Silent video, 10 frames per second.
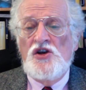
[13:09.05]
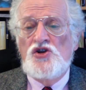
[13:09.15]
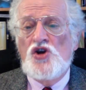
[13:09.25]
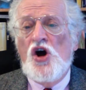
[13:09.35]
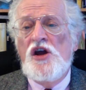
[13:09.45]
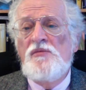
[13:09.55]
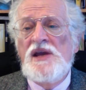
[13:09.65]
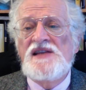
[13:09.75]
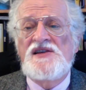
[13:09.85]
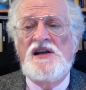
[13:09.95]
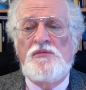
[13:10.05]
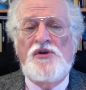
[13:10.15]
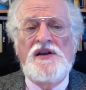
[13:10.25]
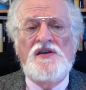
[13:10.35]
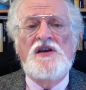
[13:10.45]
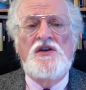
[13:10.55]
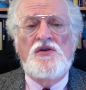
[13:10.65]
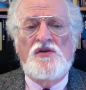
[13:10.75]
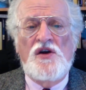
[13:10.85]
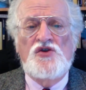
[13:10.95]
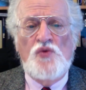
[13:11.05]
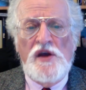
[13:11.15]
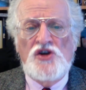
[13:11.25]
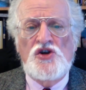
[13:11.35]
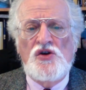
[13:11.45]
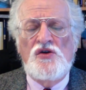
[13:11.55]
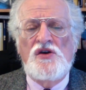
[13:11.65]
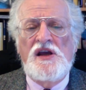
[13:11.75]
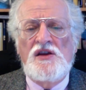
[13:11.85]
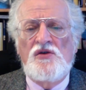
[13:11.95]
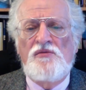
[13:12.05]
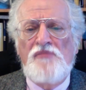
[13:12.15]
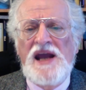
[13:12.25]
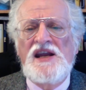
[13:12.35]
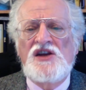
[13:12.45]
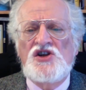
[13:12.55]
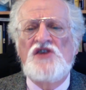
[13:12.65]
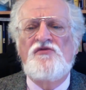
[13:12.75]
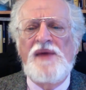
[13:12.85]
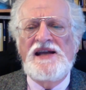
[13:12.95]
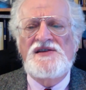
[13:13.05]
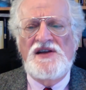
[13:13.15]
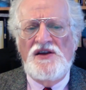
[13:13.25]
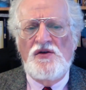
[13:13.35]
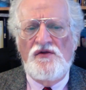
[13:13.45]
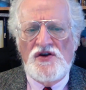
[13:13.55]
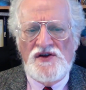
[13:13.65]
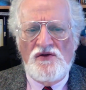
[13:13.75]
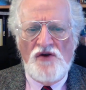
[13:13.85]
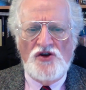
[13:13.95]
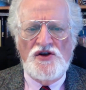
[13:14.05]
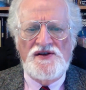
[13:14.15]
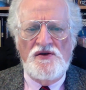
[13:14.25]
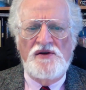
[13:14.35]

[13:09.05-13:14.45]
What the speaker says: join me in celebrating your graduation and your many achievements at the University of Rochester.